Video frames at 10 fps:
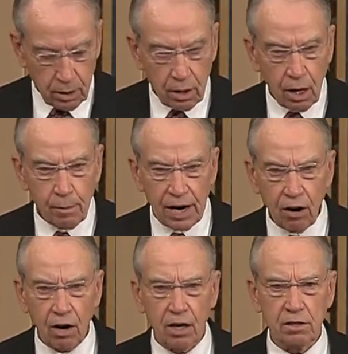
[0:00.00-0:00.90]

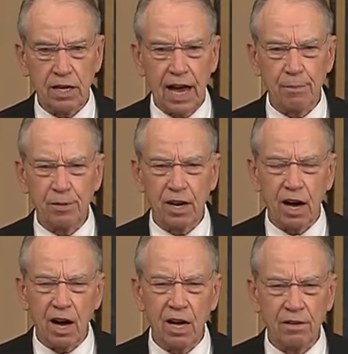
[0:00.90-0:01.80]
Americans happen to
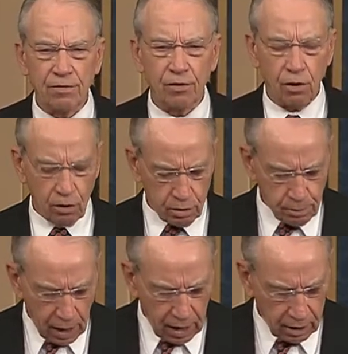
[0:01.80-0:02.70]
hunt for a good
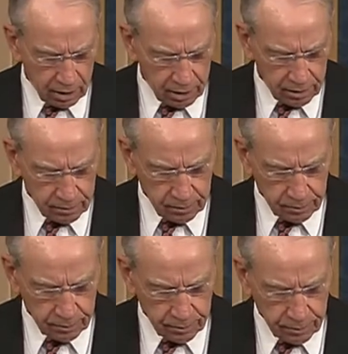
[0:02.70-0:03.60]
bargain.
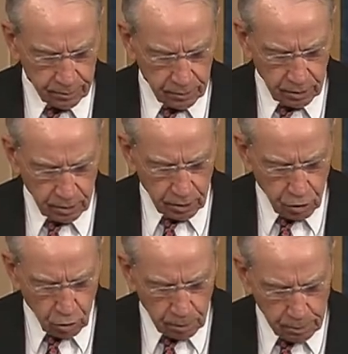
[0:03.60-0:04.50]

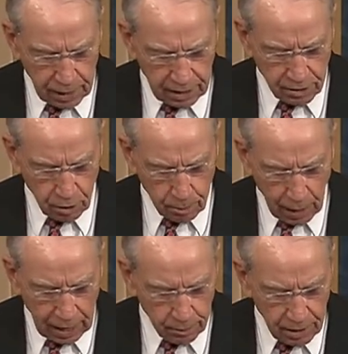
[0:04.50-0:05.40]
You can bet your
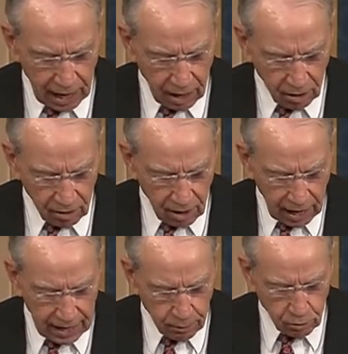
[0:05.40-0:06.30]
bottom dollar,
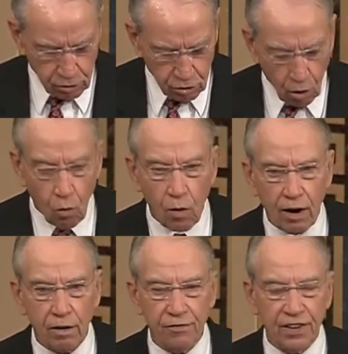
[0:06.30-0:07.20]
Iowans know
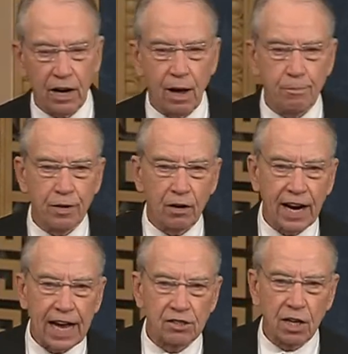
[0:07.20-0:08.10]
where to fill up their
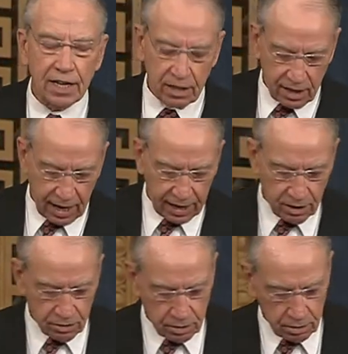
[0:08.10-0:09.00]
gasoline
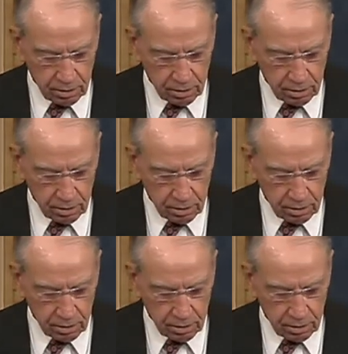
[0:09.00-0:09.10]
tanks.